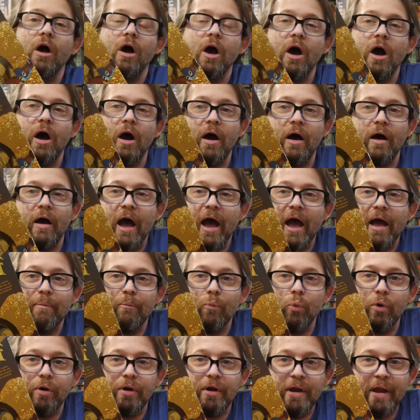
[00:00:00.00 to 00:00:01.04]
Uh, I
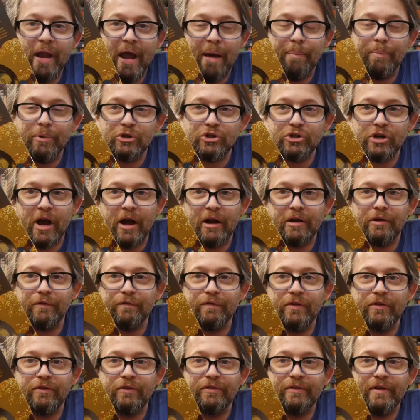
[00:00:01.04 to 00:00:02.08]
would not be shocked
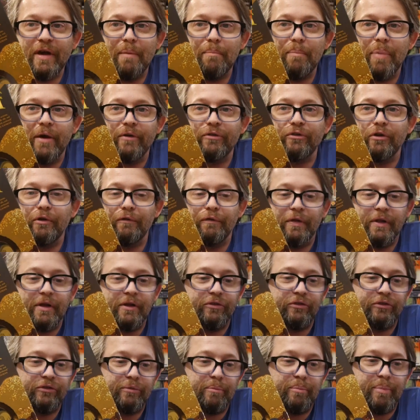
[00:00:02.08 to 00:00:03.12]
if this is on best of
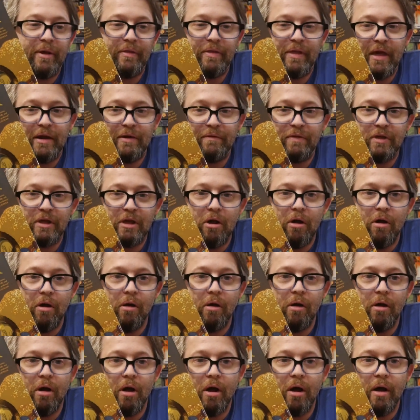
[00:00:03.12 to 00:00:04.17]
lists by the end of the year.